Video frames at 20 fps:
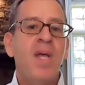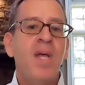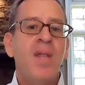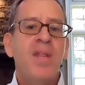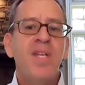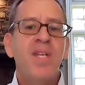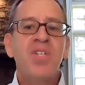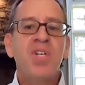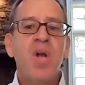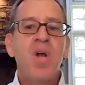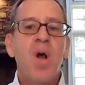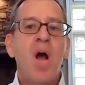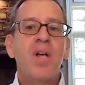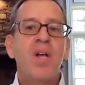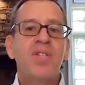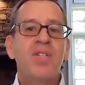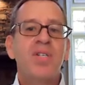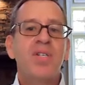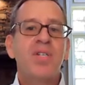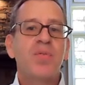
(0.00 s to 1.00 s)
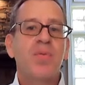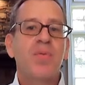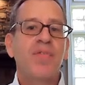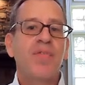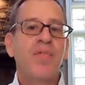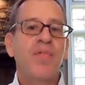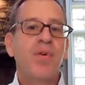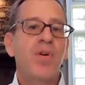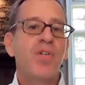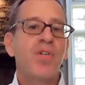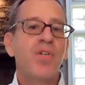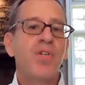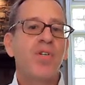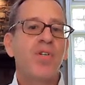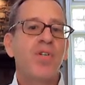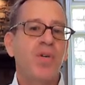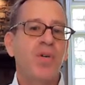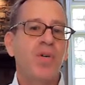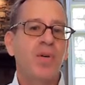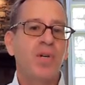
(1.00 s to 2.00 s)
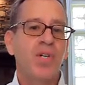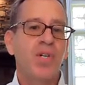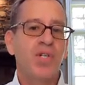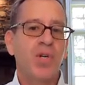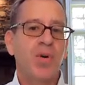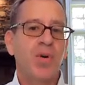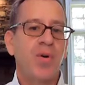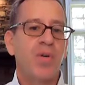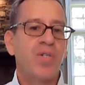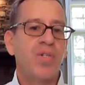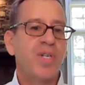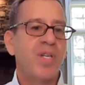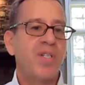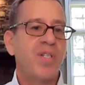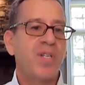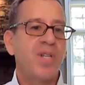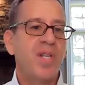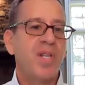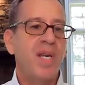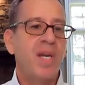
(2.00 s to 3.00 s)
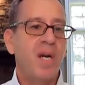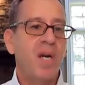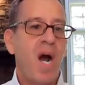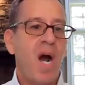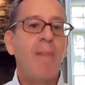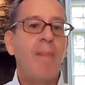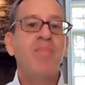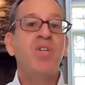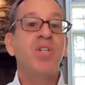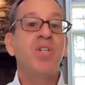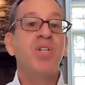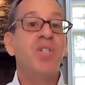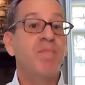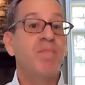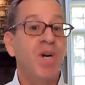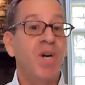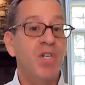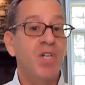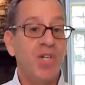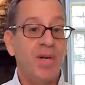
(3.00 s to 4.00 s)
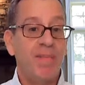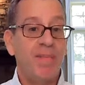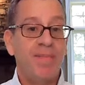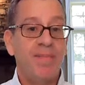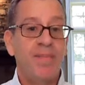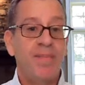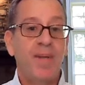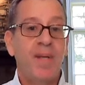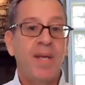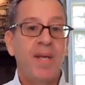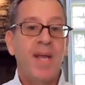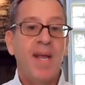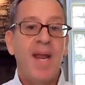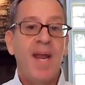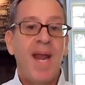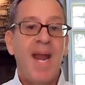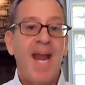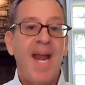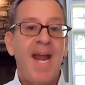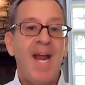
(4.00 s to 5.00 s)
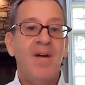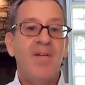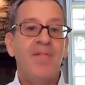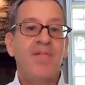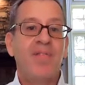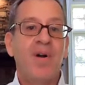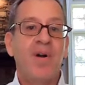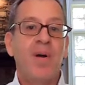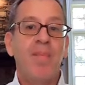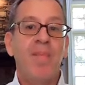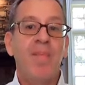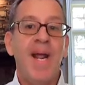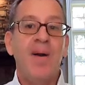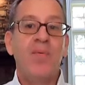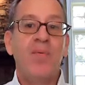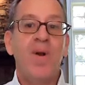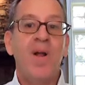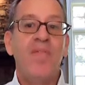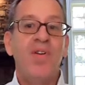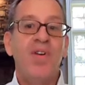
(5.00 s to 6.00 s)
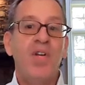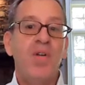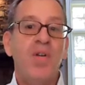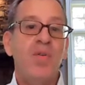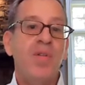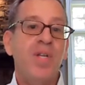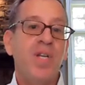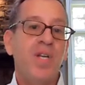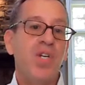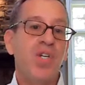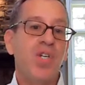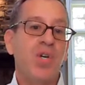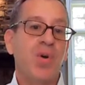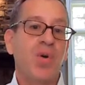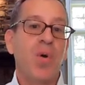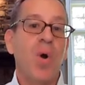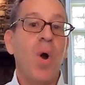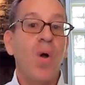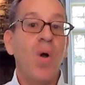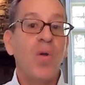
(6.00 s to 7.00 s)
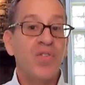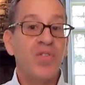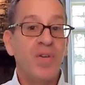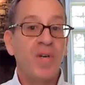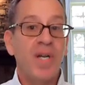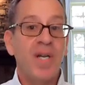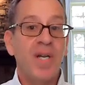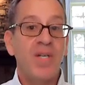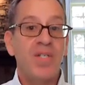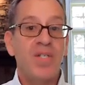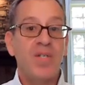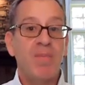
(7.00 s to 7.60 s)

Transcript: This cost is referred to insurers as the options budget. And from net revenue, the insurer also needs